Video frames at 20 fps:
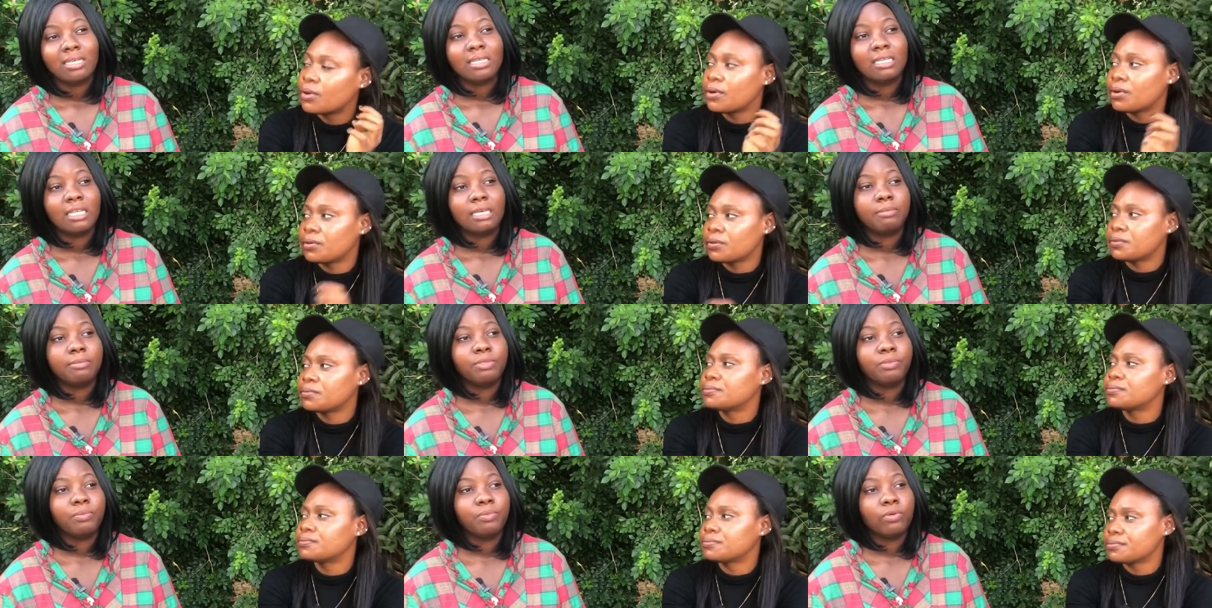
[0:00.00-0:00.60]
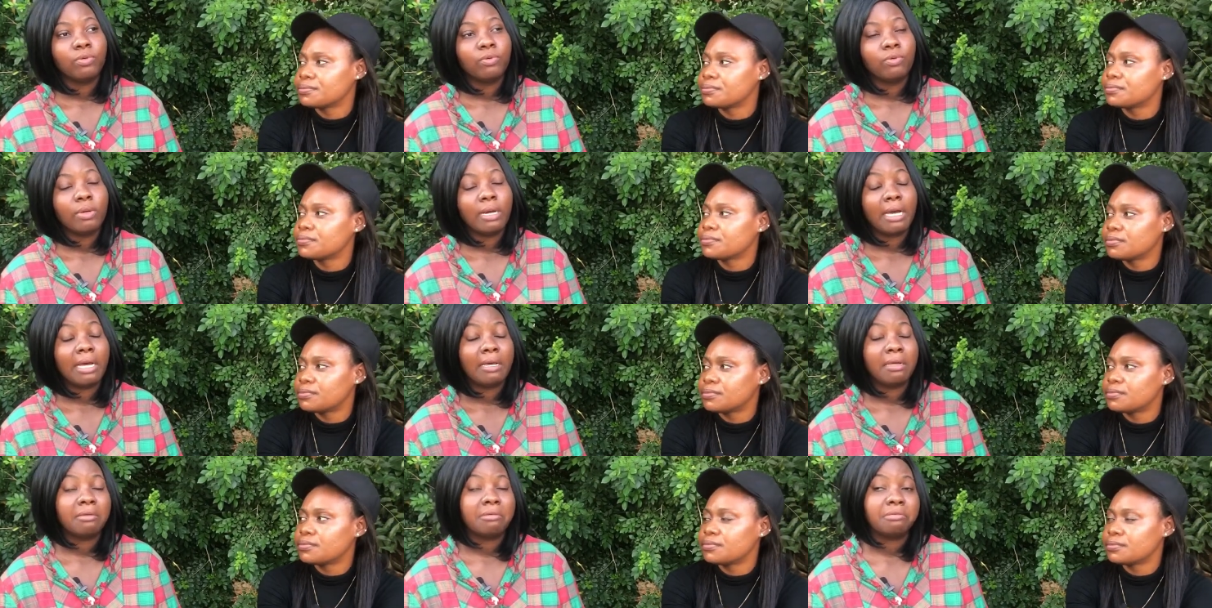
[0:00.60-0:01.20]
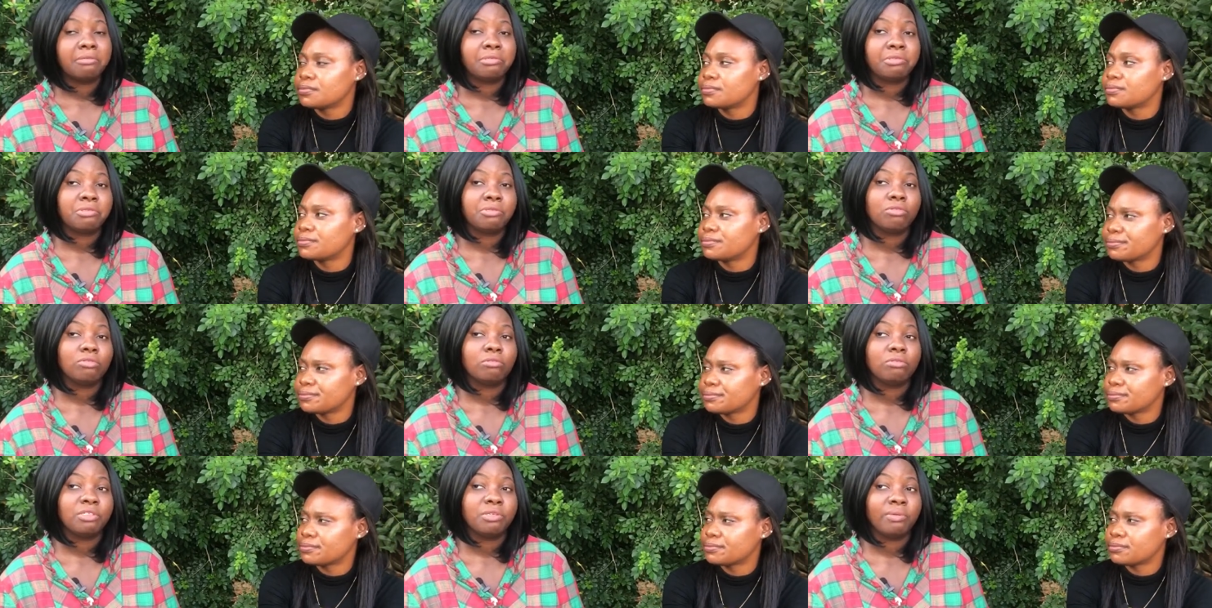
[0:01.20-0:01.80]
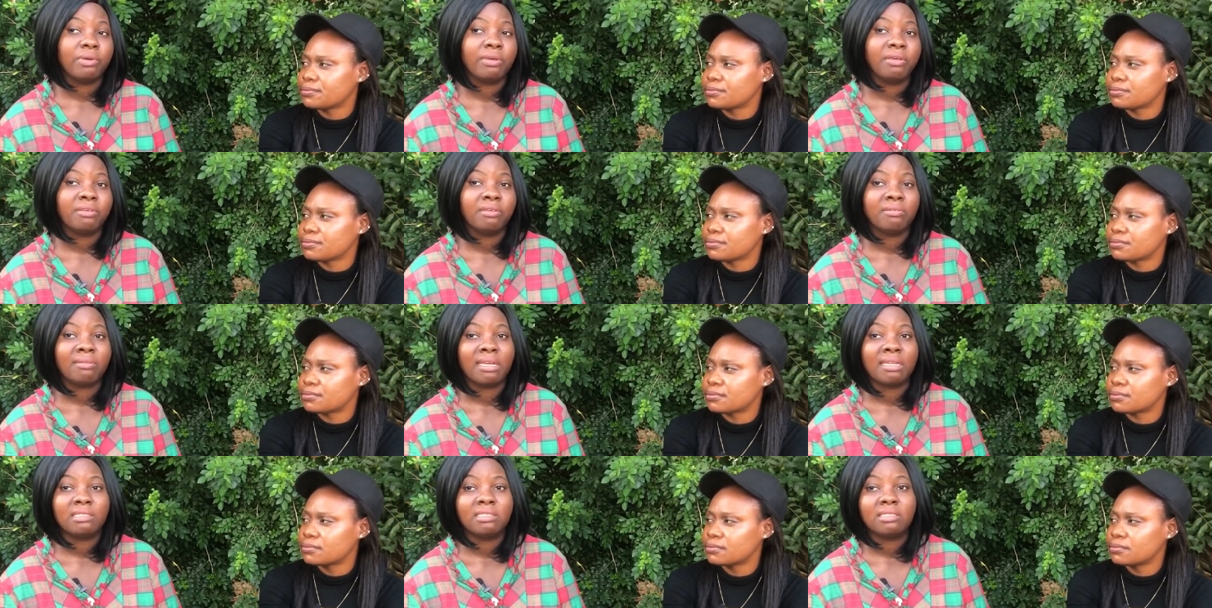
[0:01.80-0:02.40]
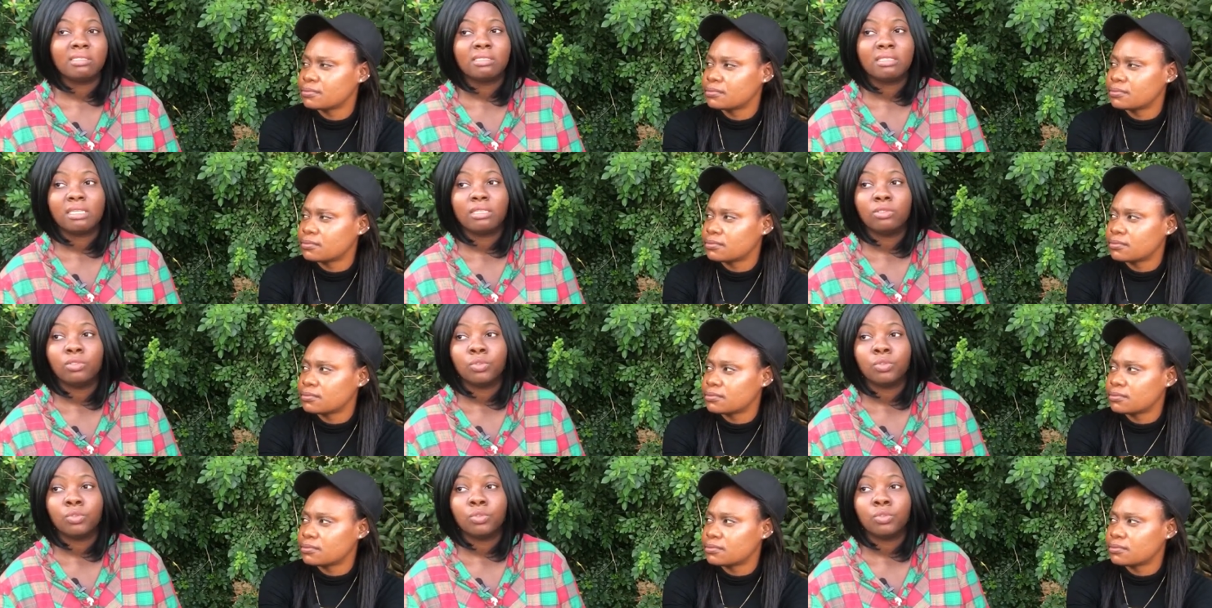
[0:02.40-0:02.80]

Speaker 1: there are people who are also they were addicted